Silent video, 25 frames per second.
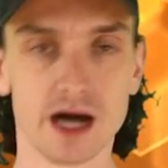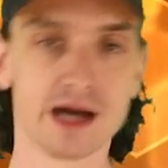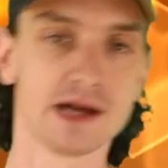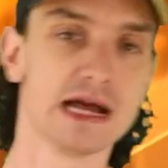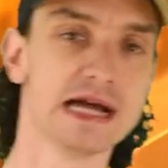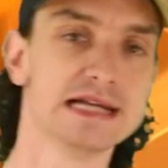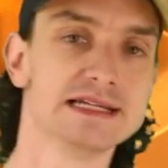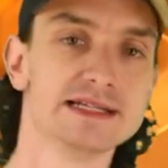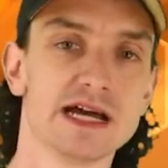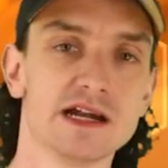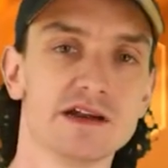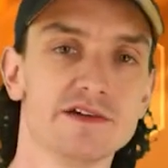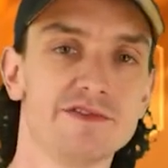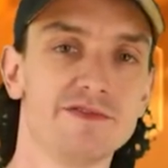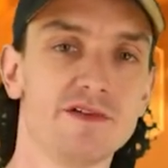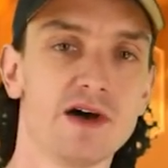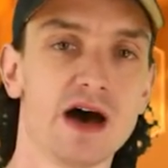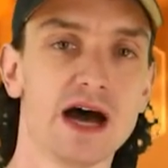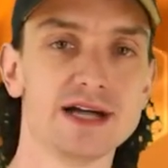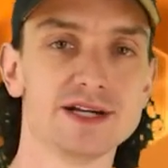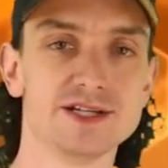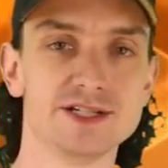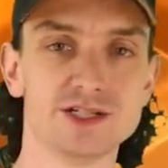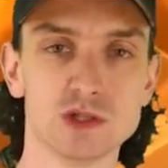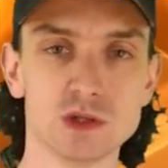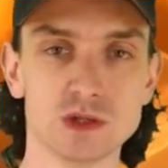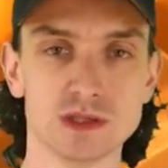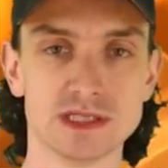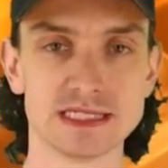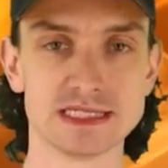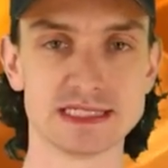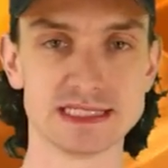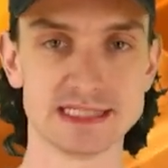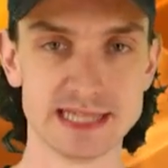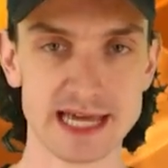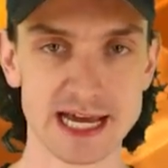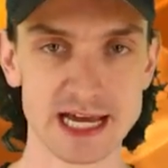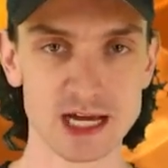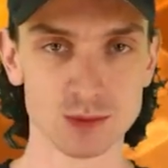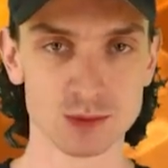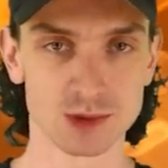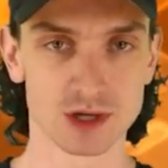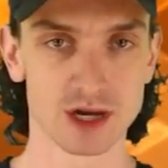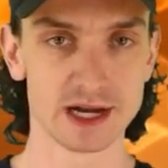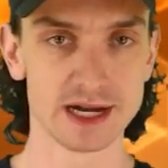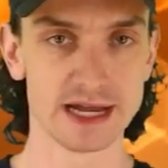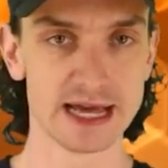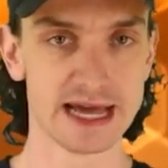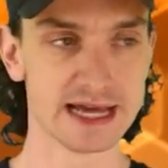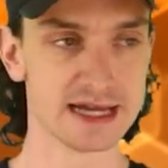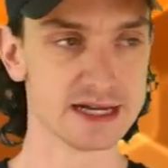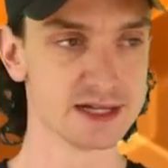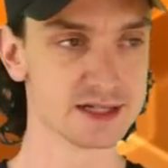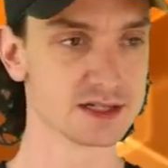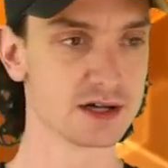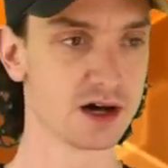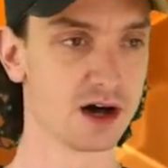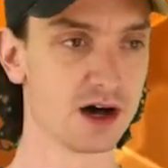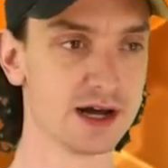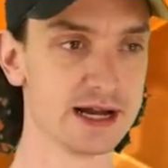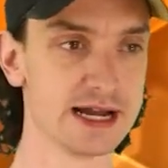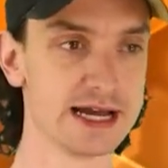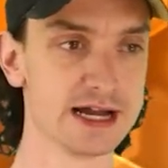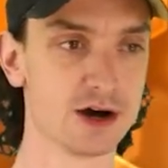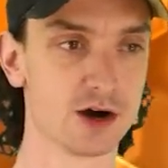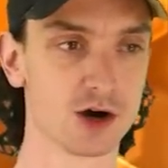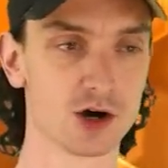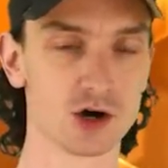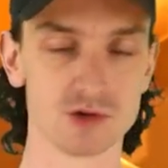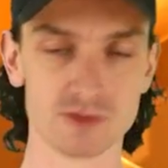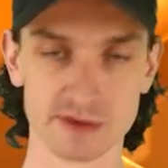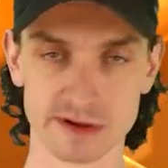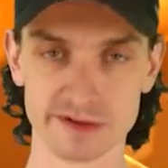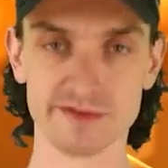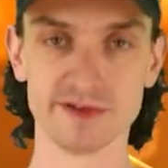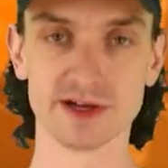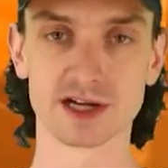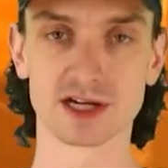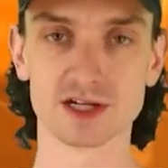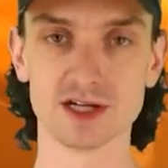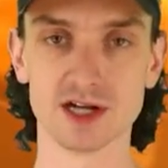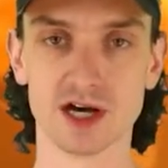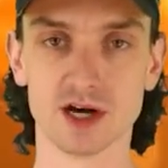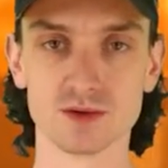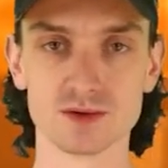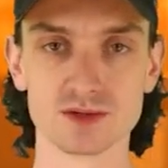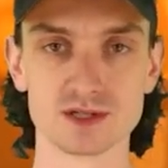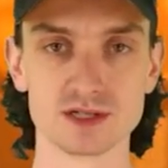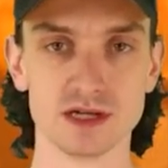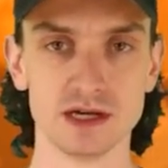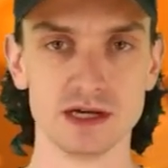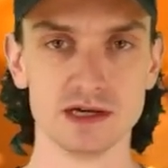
Unidentified to this day, we've got to end on a horrific note.